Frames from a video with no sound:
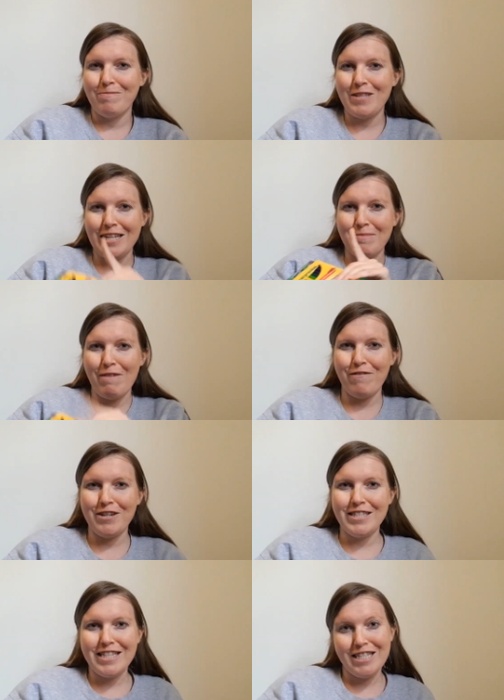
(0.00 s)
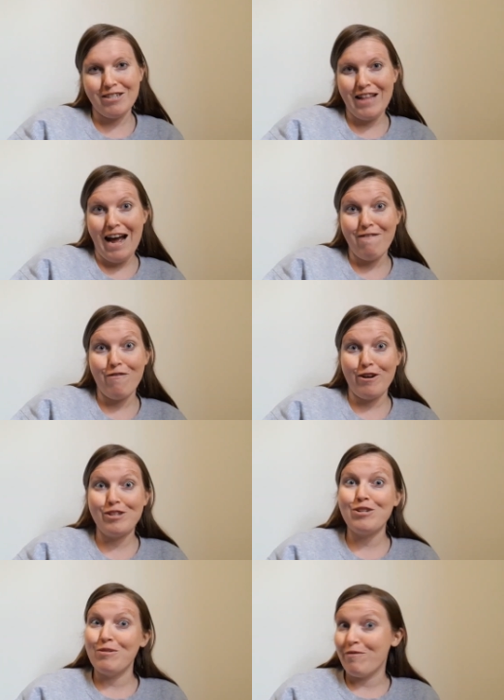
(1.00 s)
So that's my first this or that for
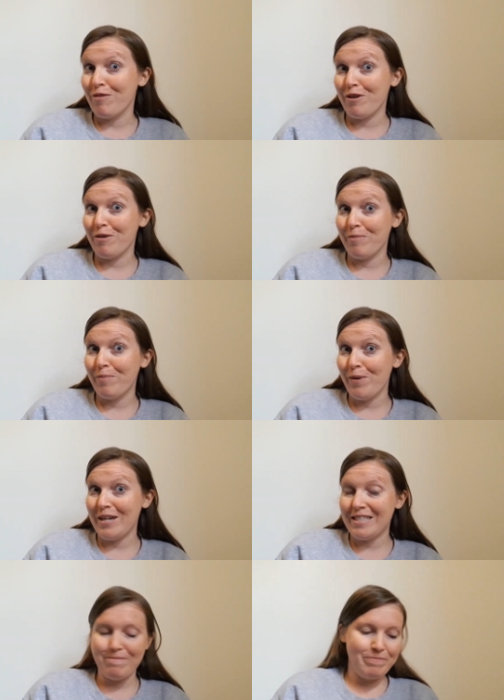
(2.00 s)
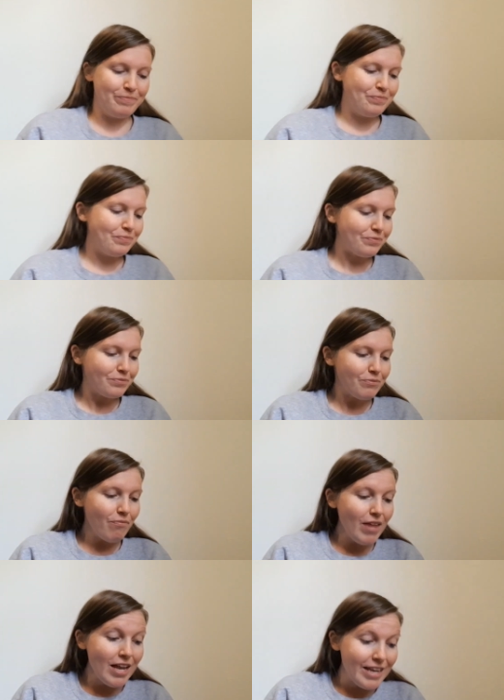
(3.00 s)
2 to 4-year-old boys.
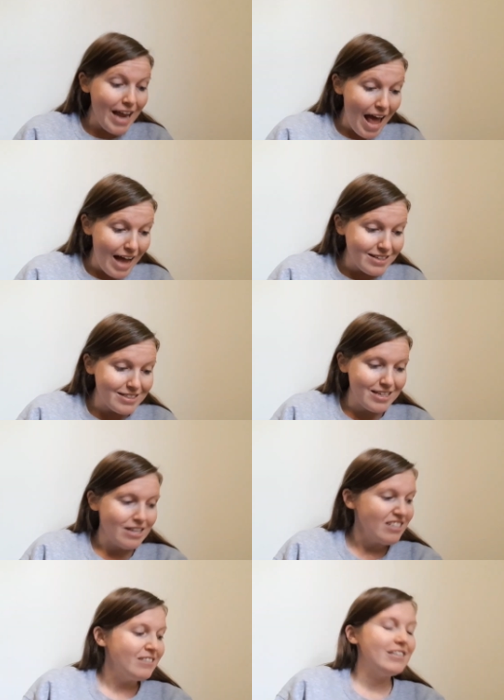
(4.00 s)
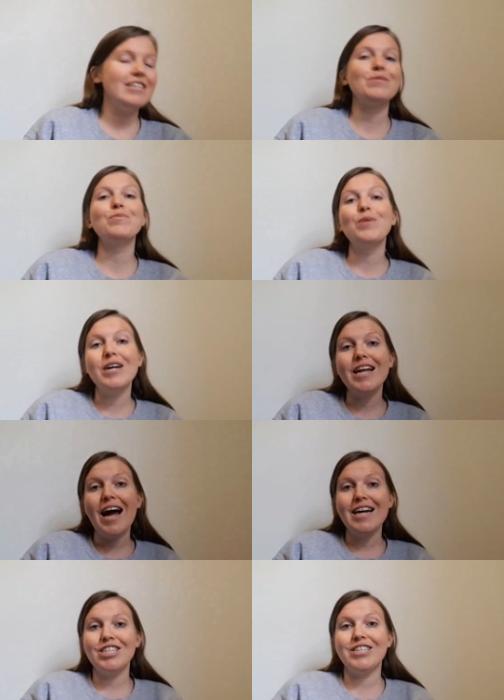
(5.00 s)
Next is, would
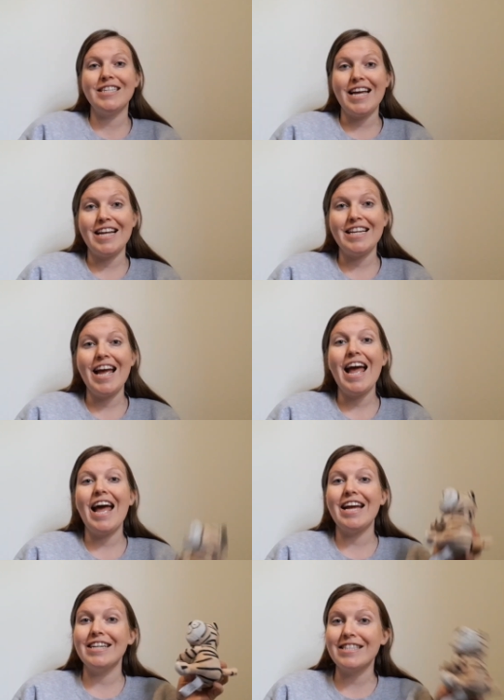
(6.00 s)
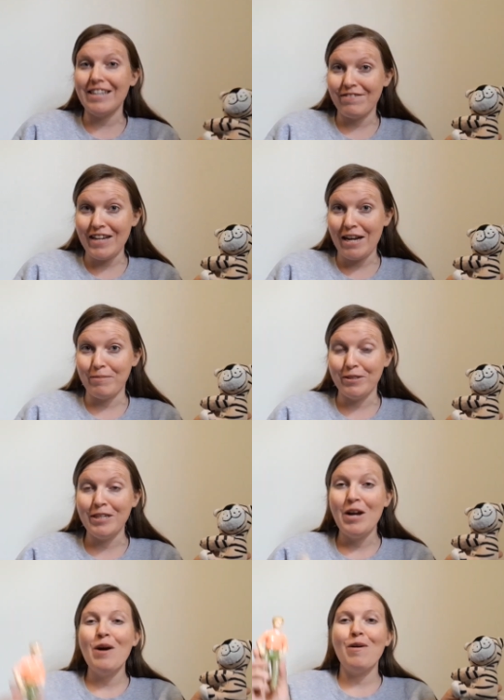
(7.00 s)
I send a stuffed
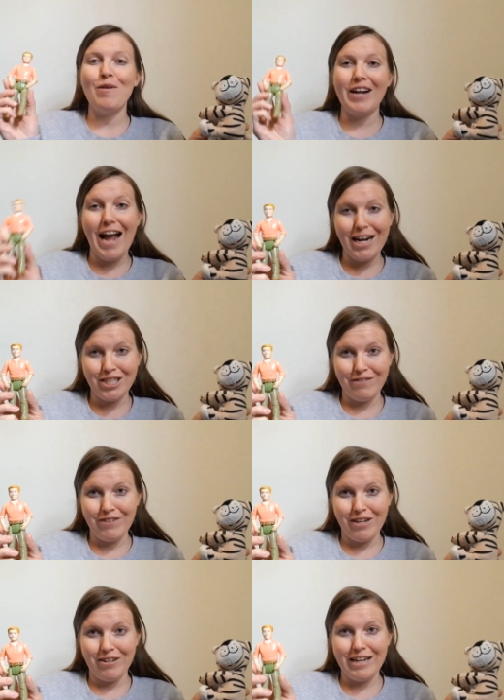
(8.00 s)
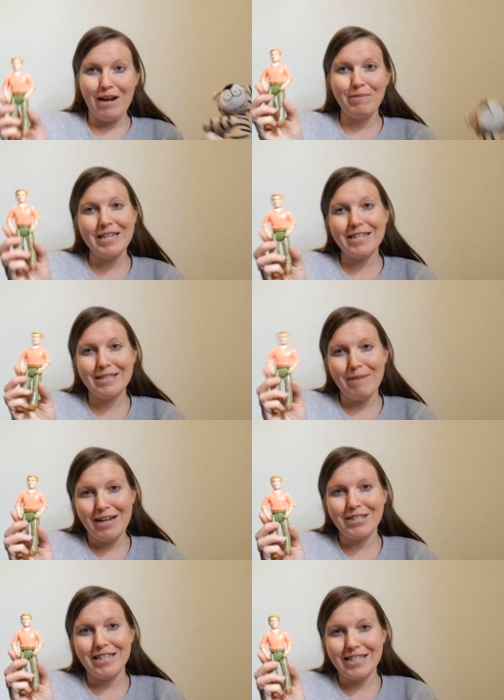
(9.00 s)
animal or an action figure? Now, please
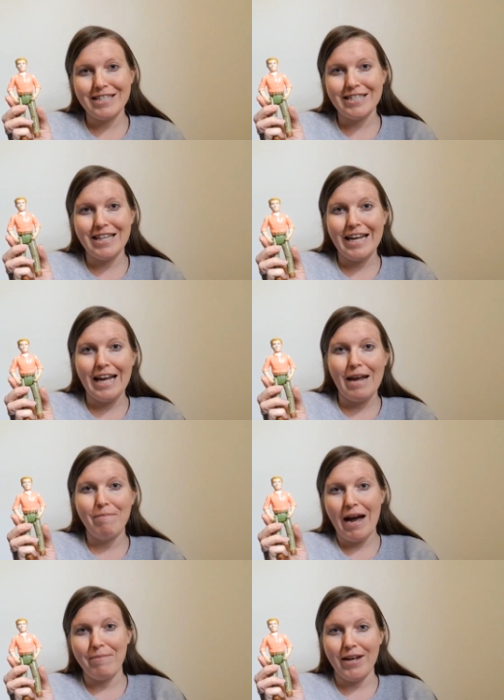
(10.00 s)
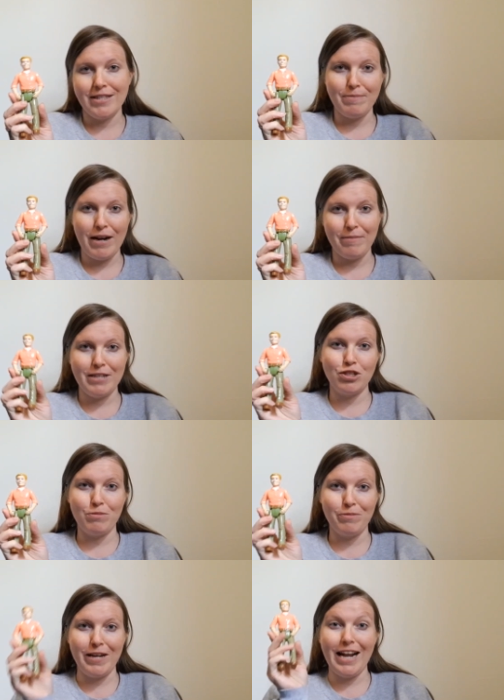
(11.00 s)
imagine that this is like a Batman, Spider-Man,
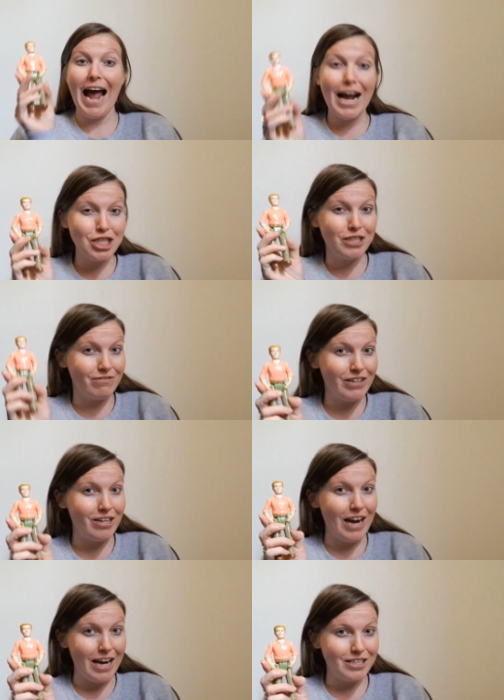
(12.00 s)
Superman action figure.